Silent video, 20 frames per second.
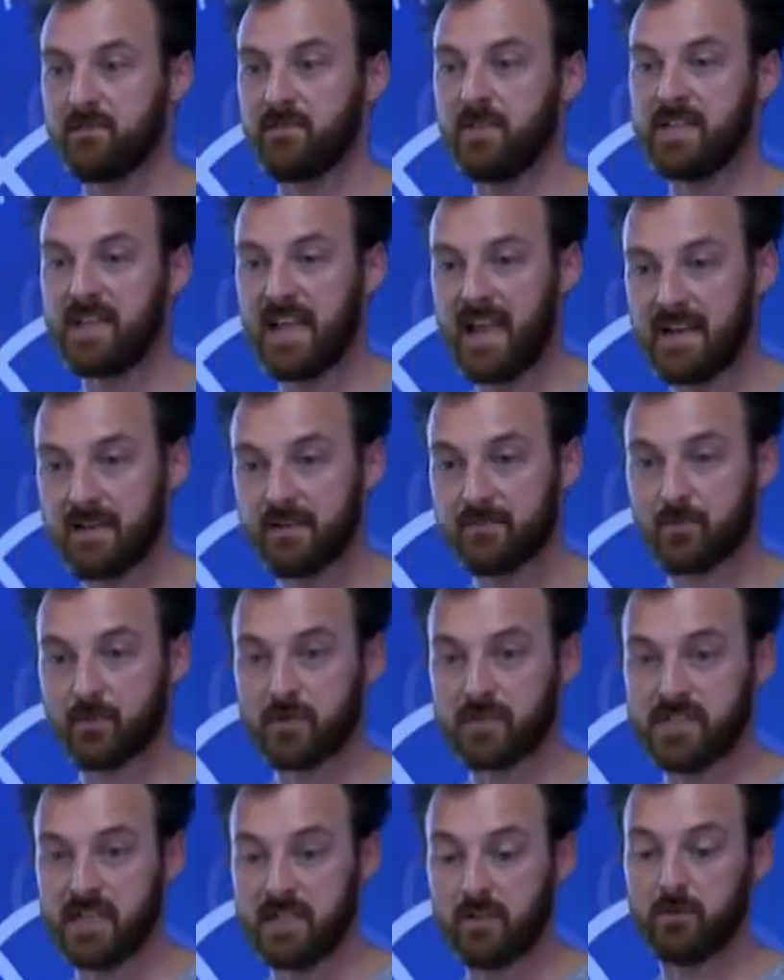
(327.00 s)
the data for
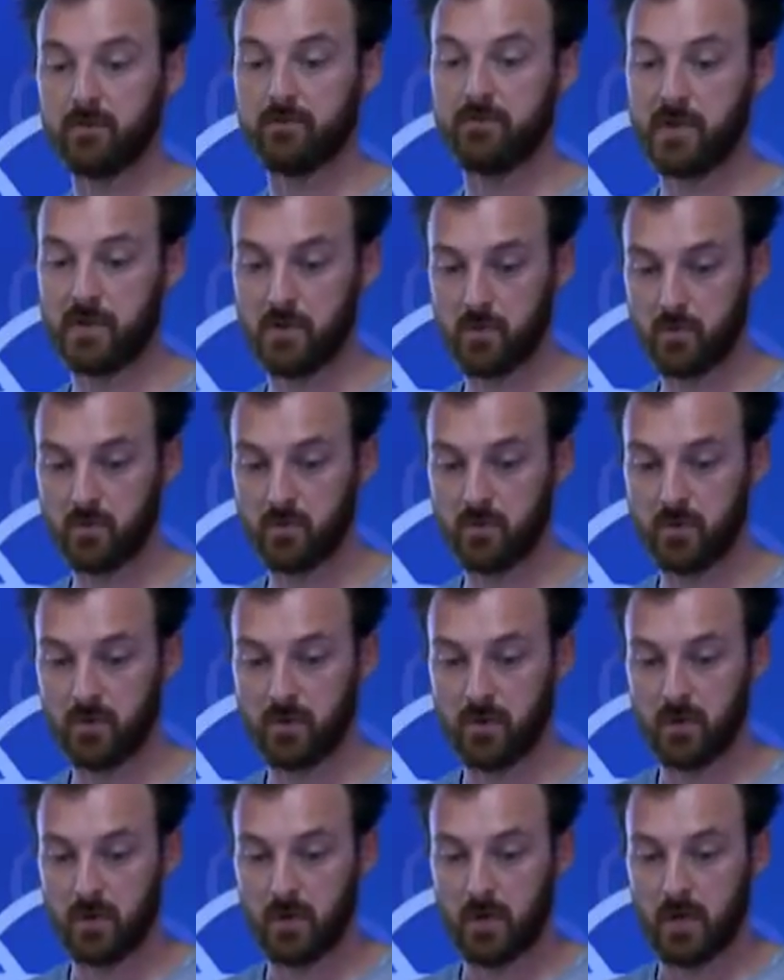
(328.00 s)
a single view.
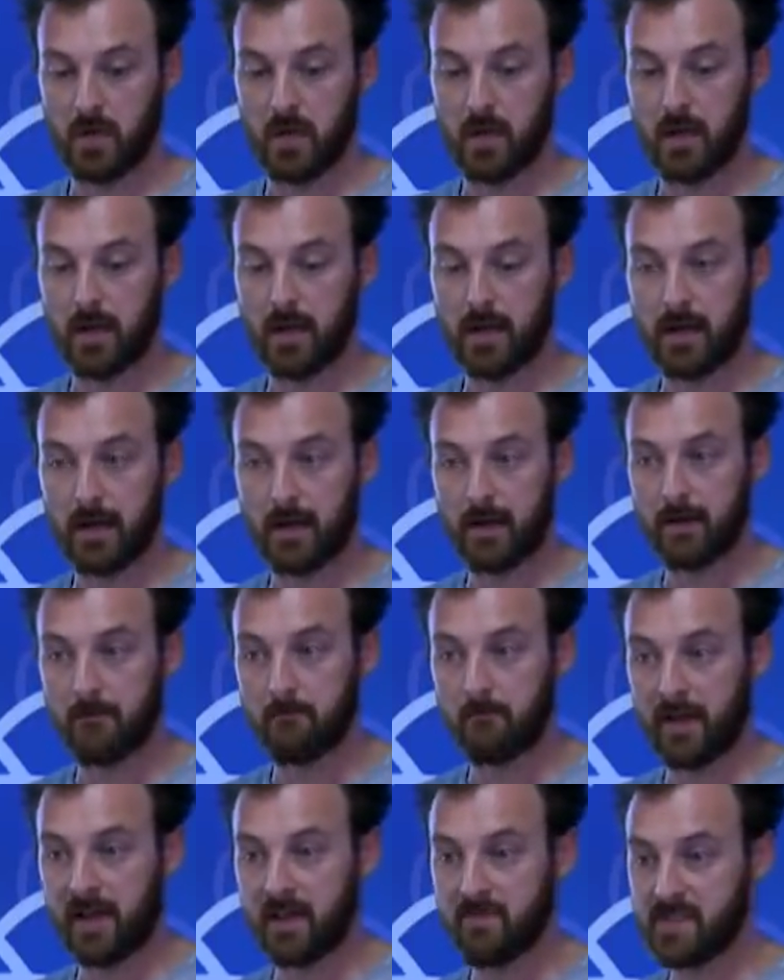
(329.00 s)

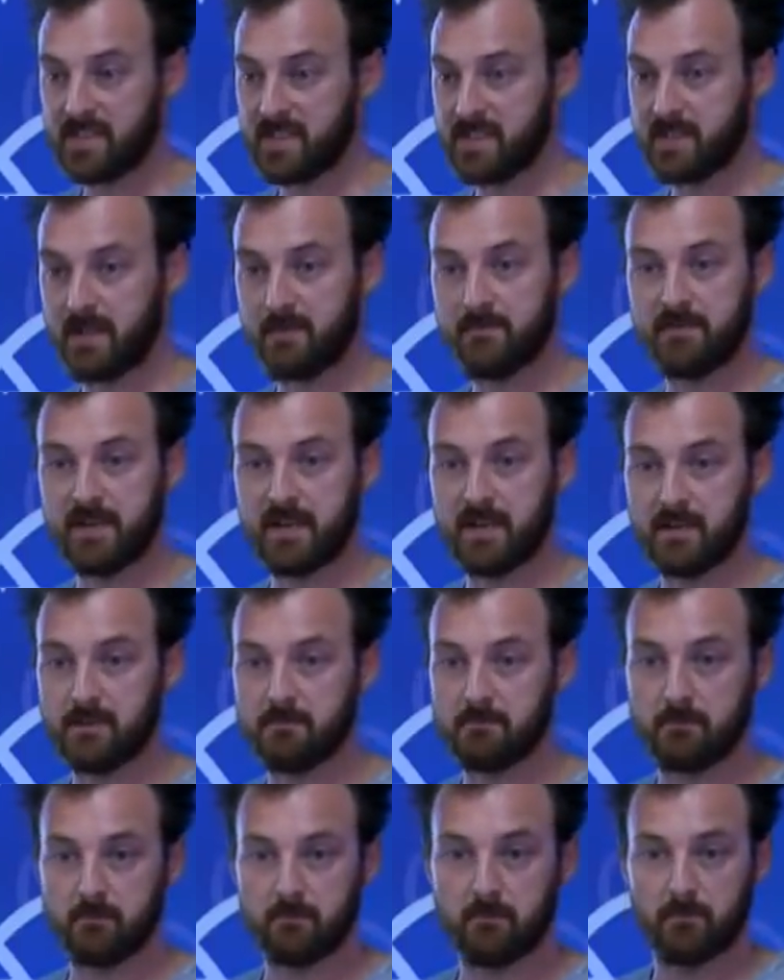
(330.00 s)
And this is
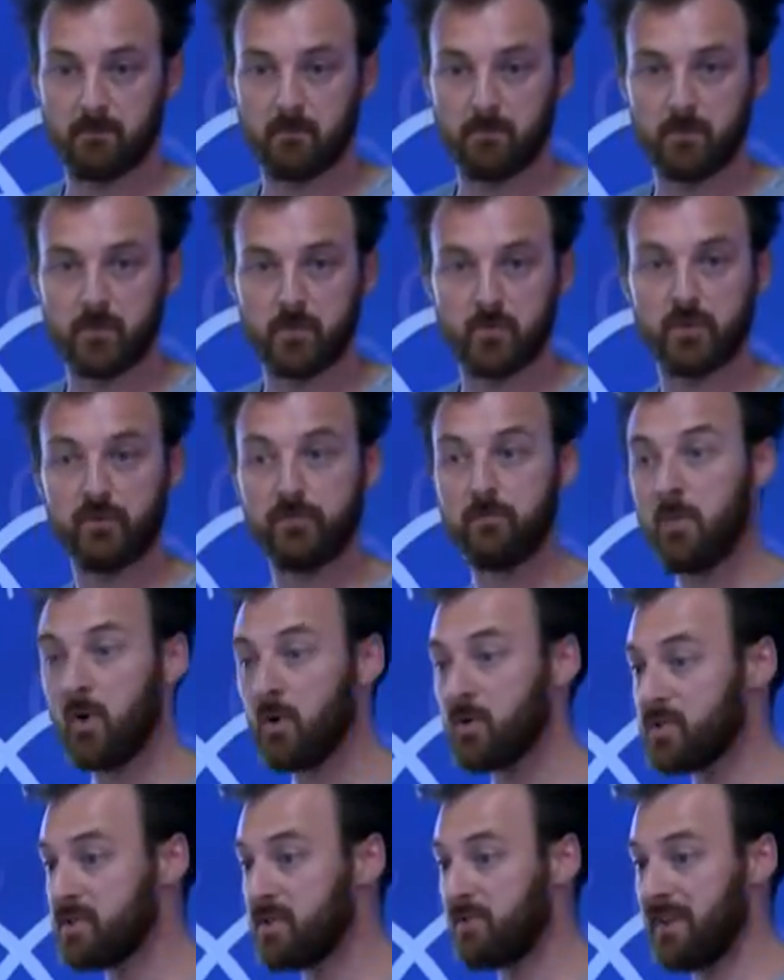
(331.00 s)
something sort of
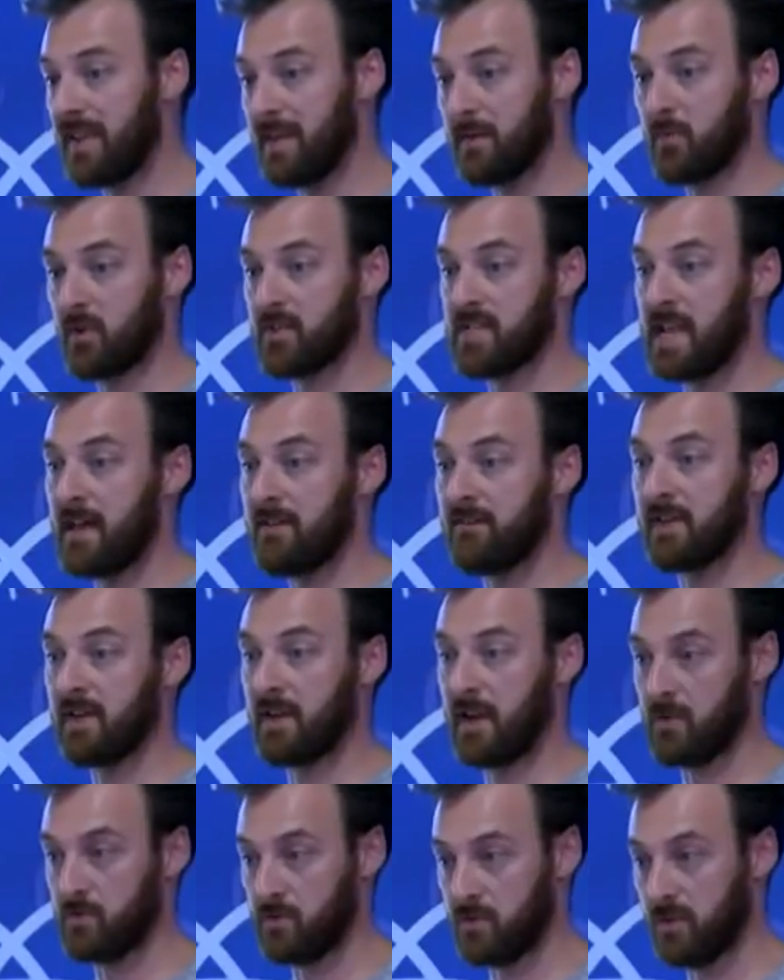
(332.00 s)
most developers have
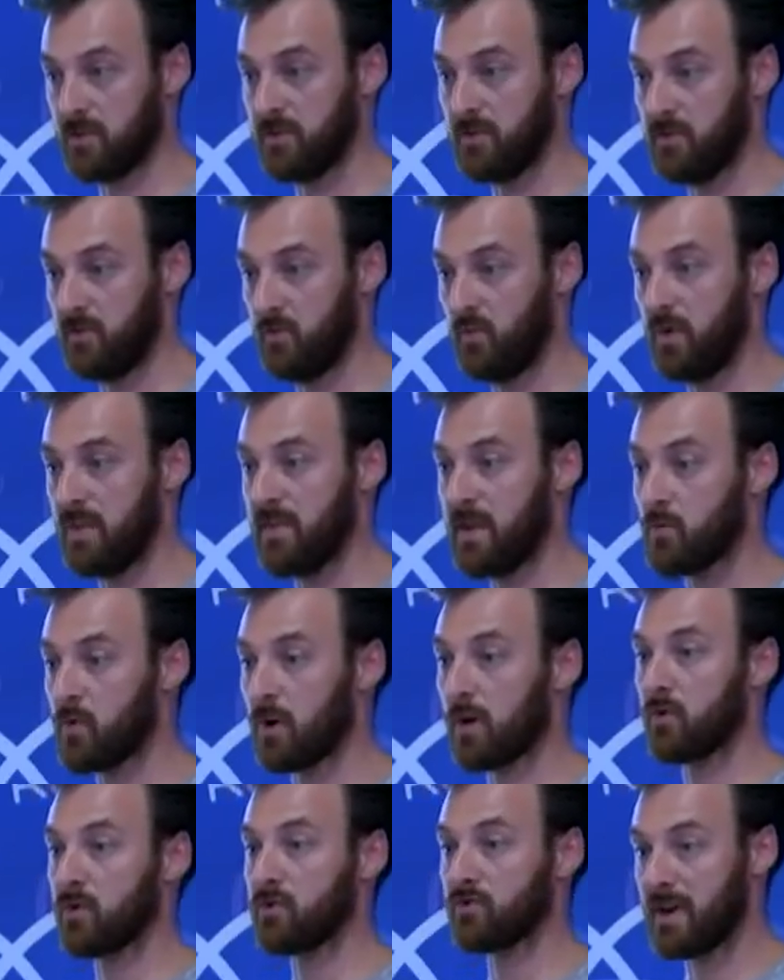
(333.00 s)
encountered when they
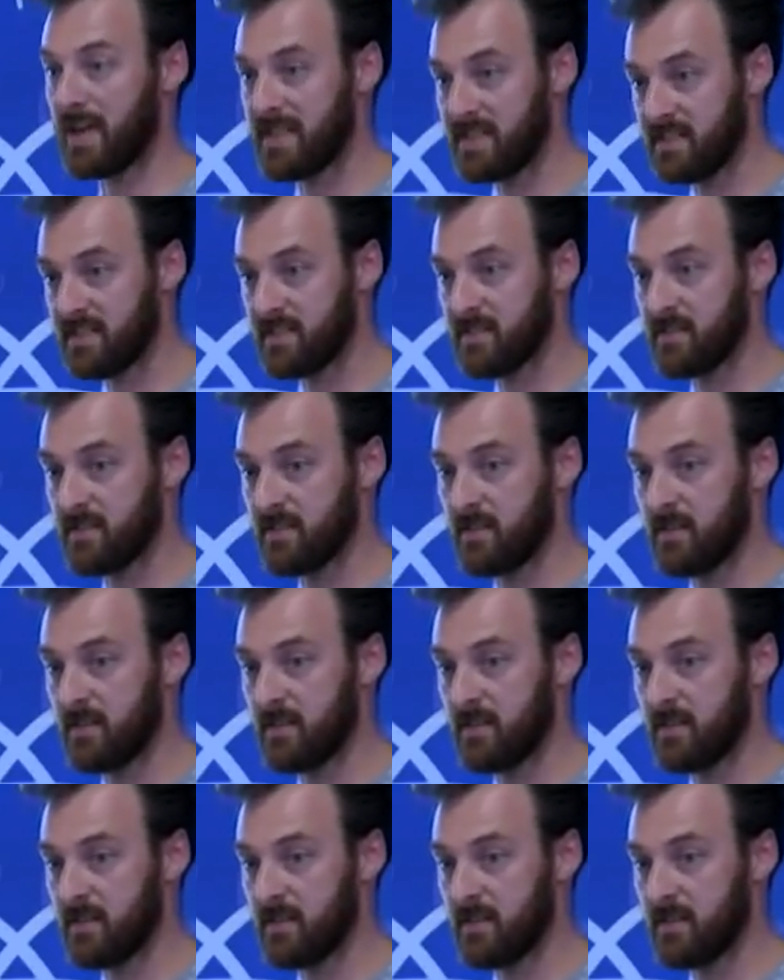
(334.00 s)
work with REST.